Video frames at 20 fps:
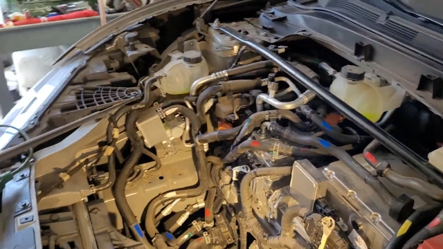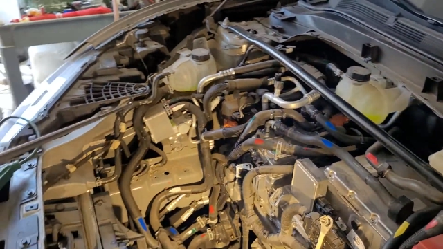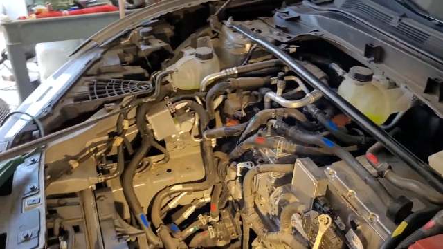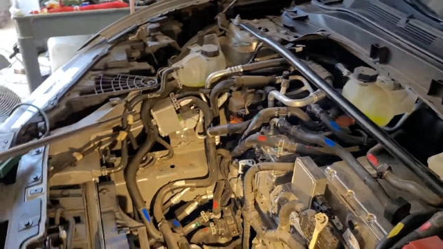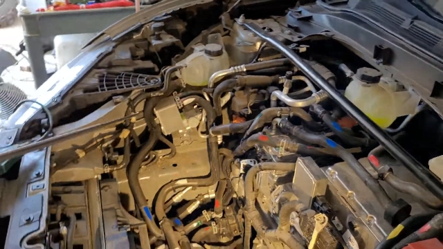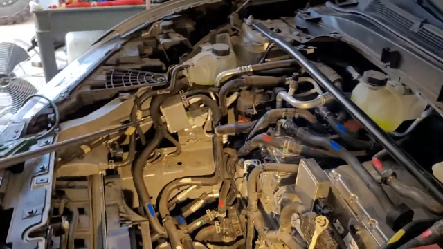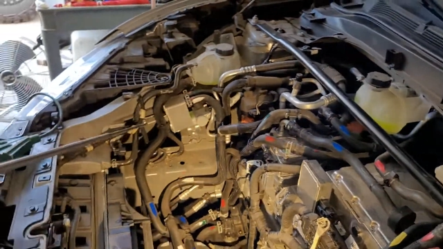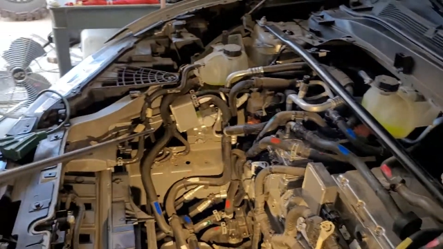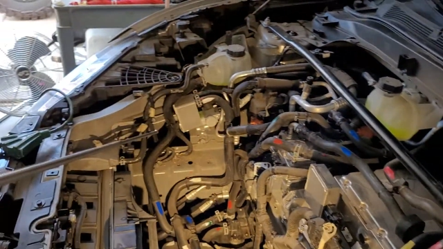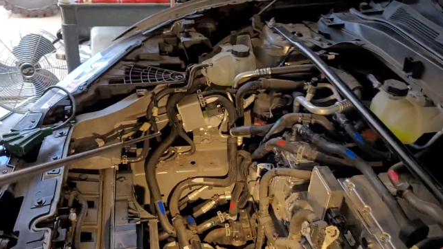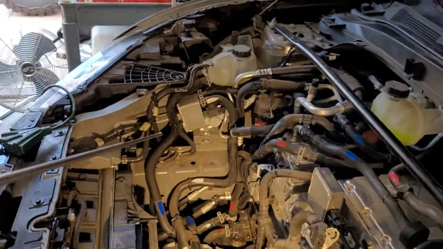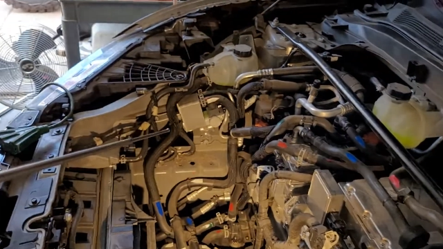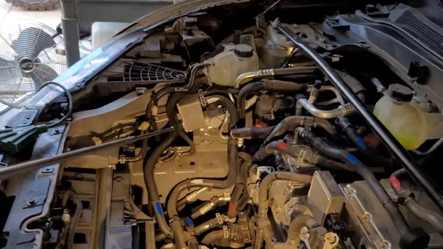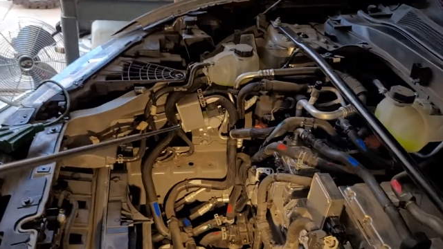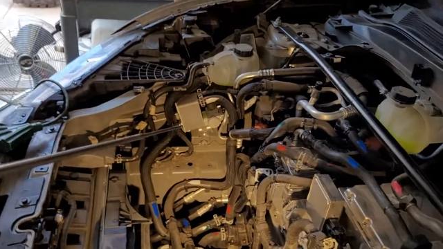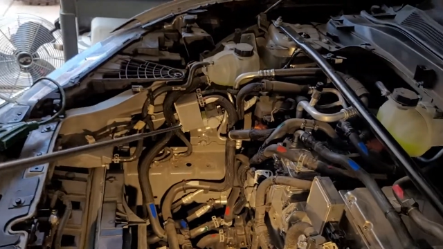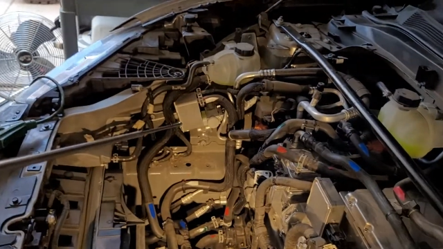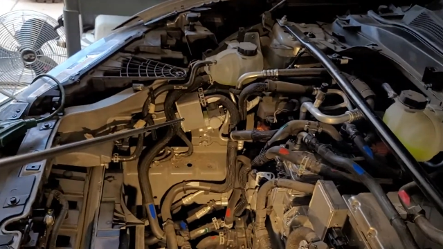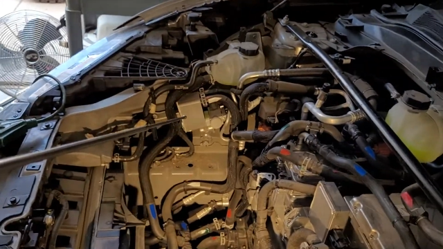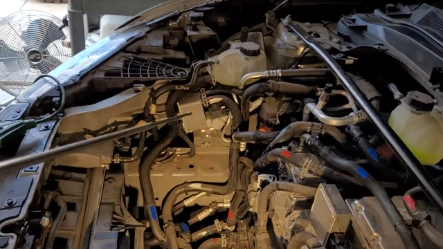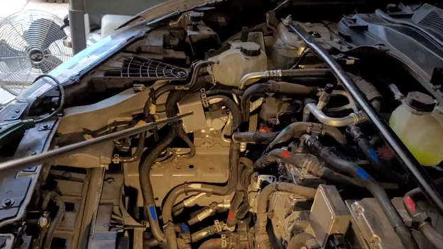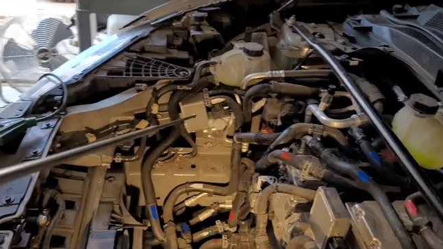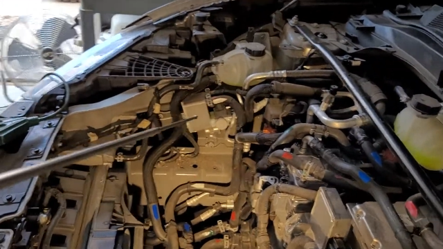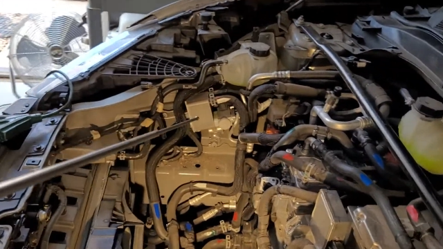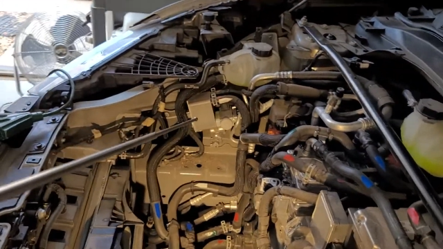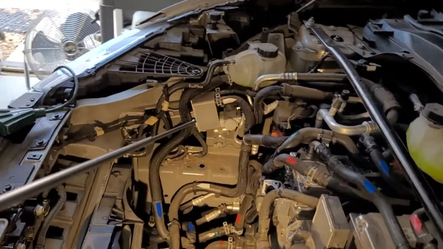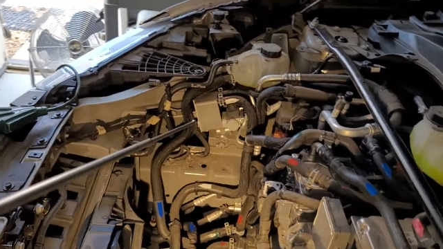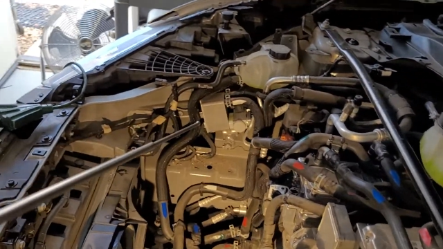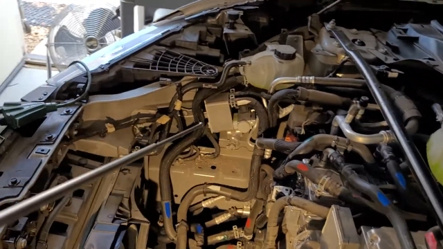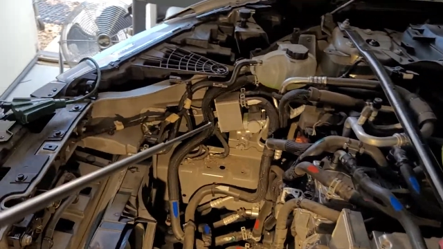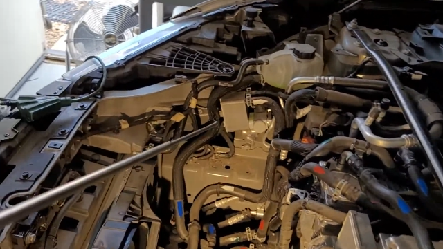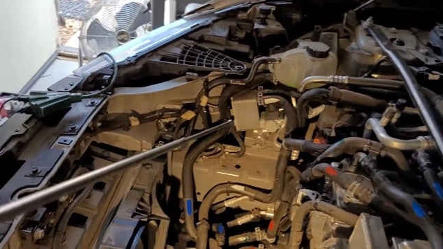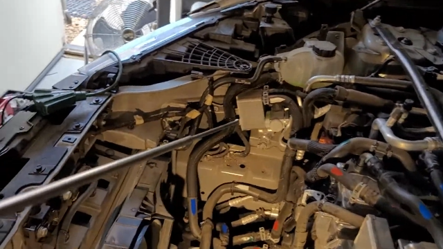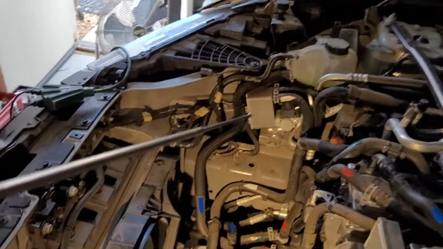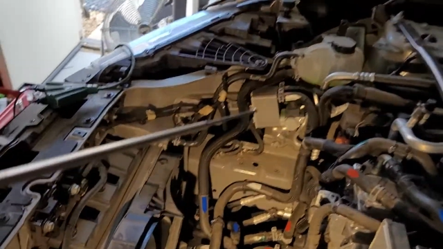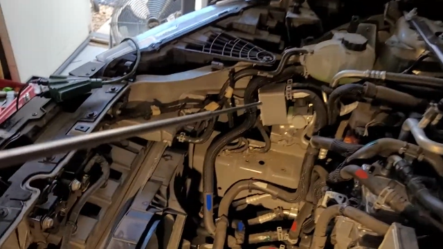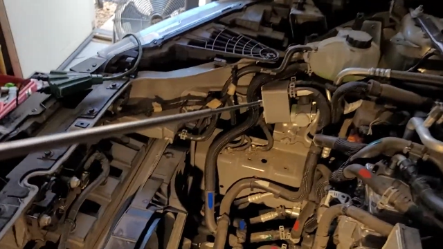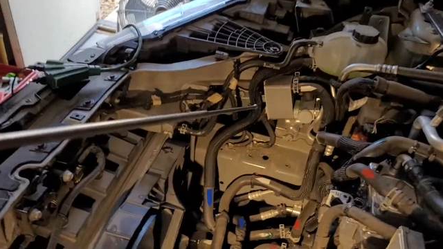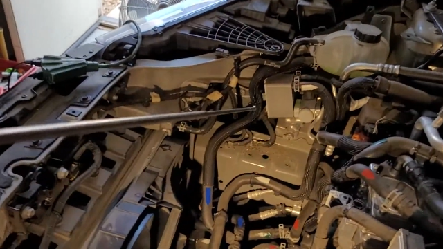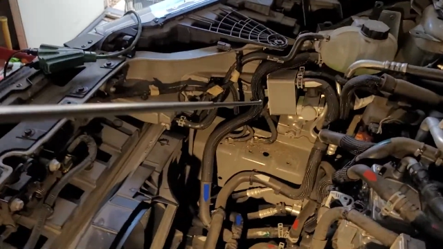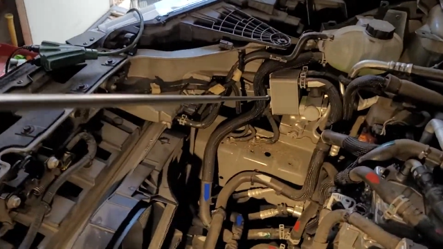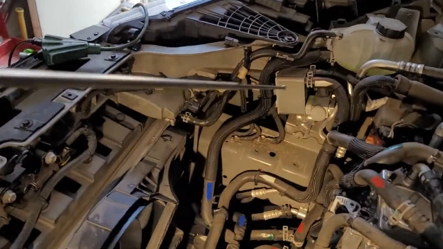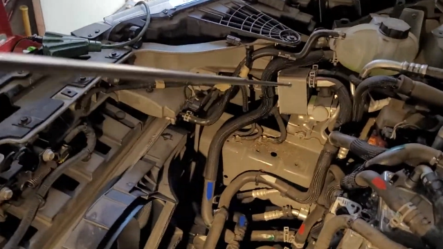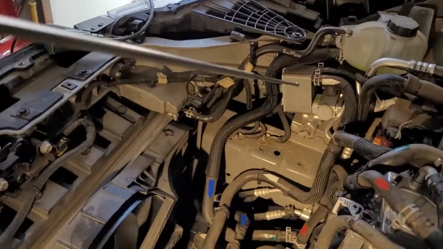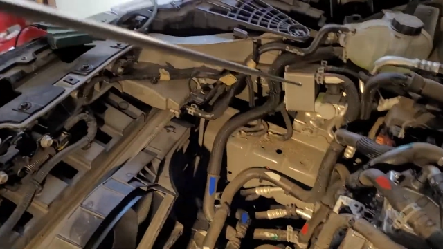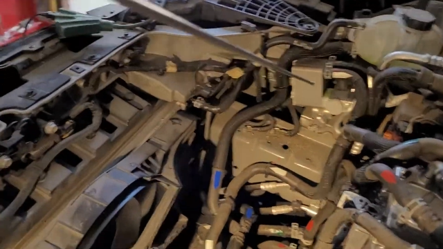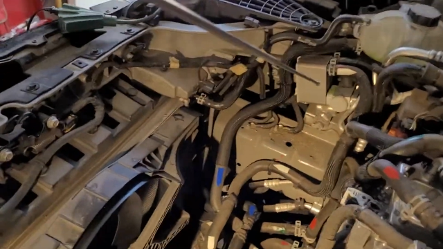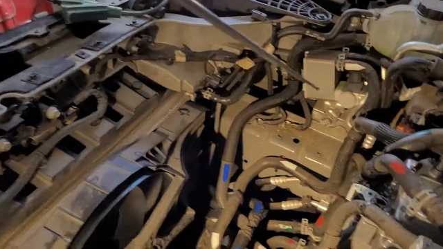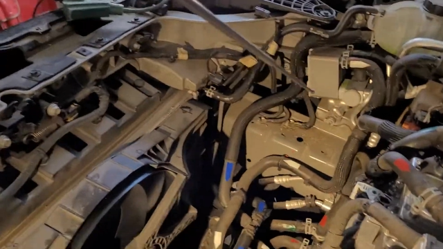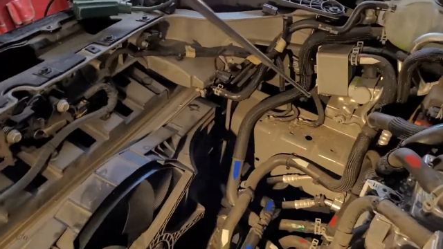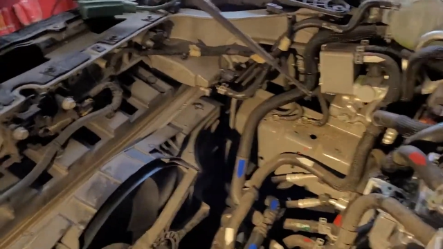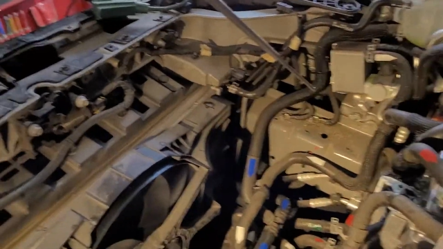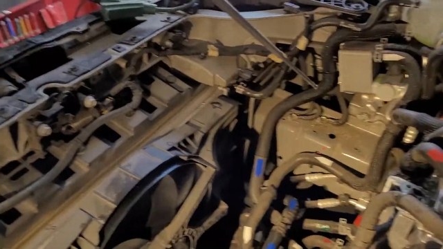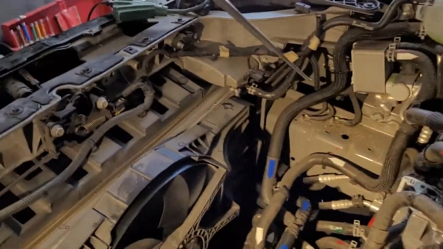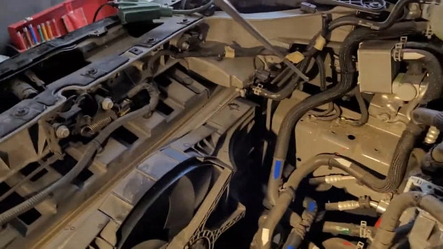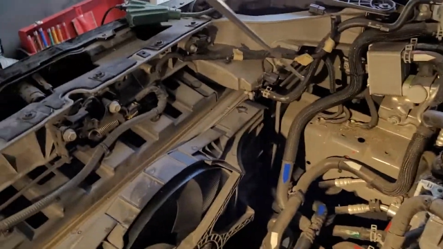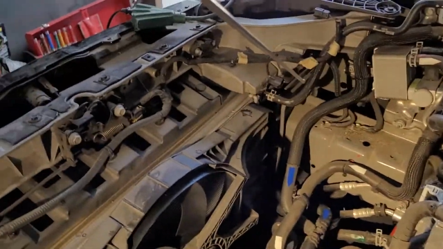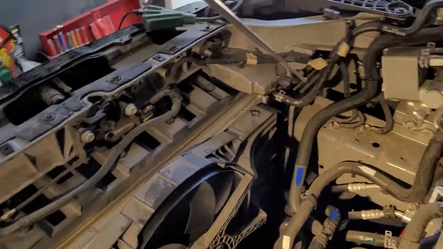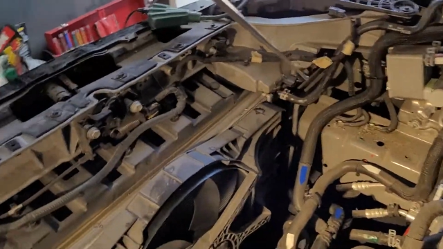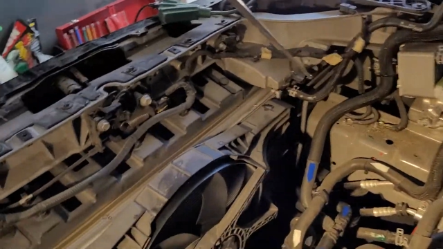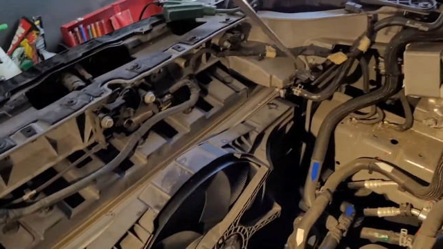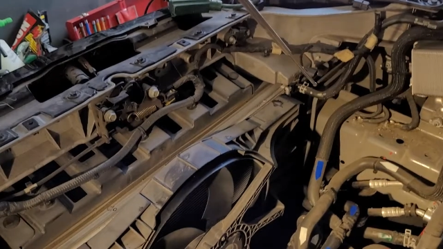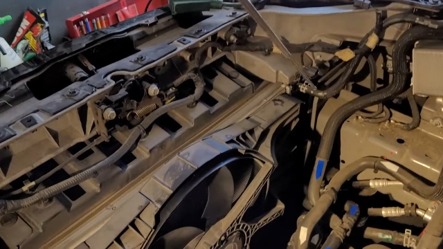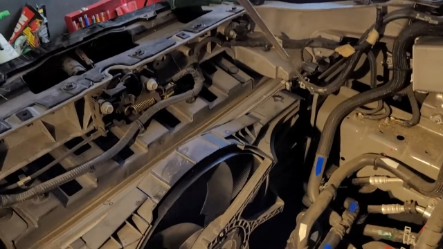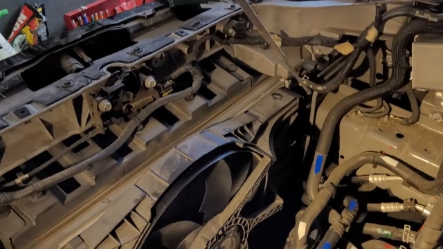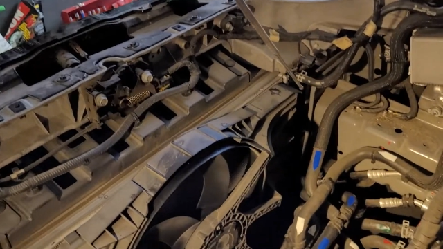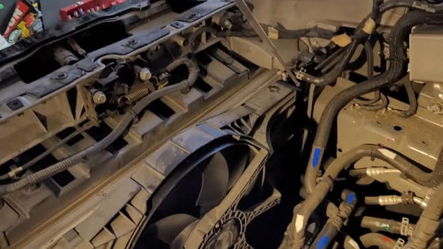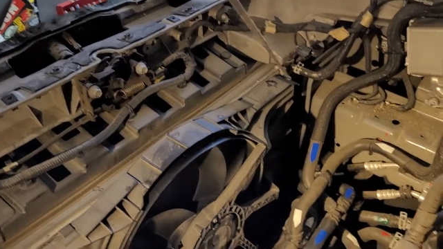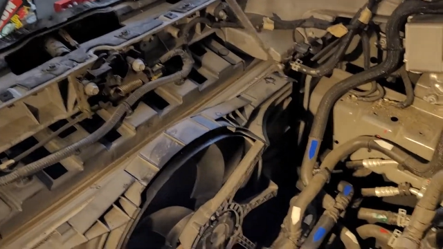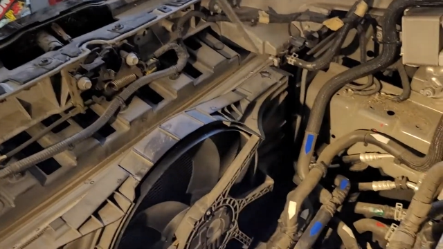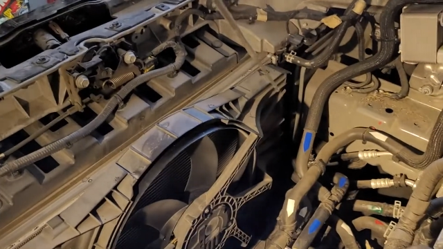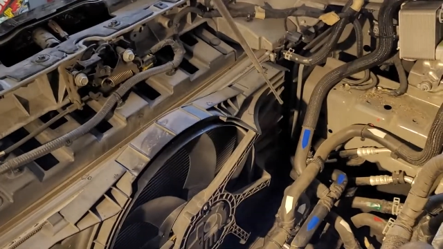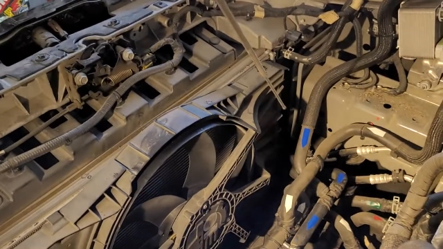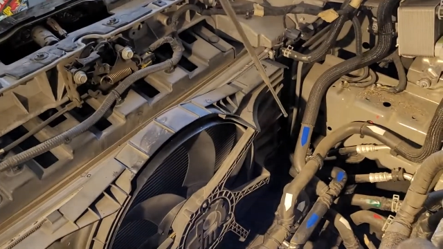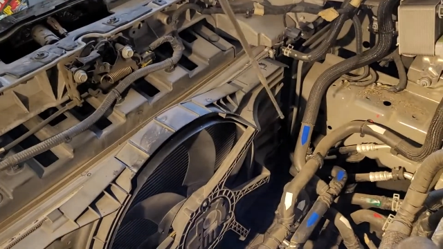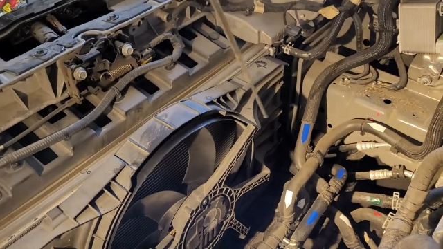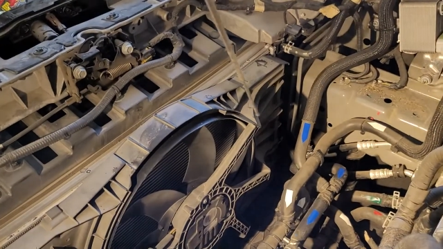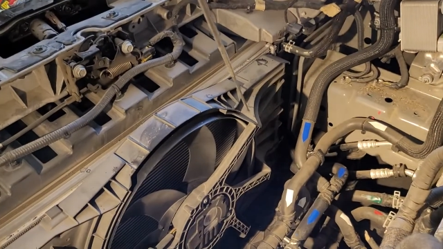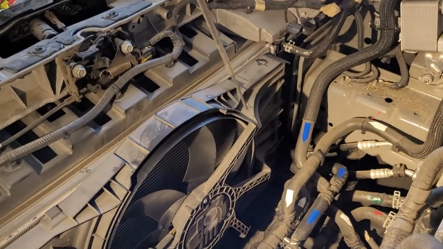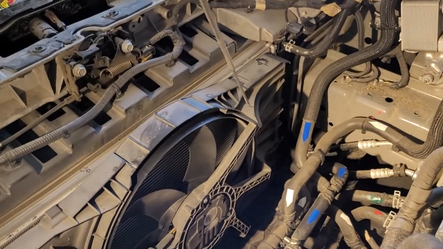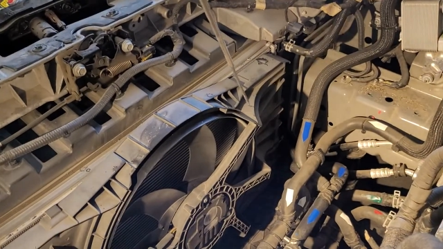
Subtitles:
[unreadable: no face in view]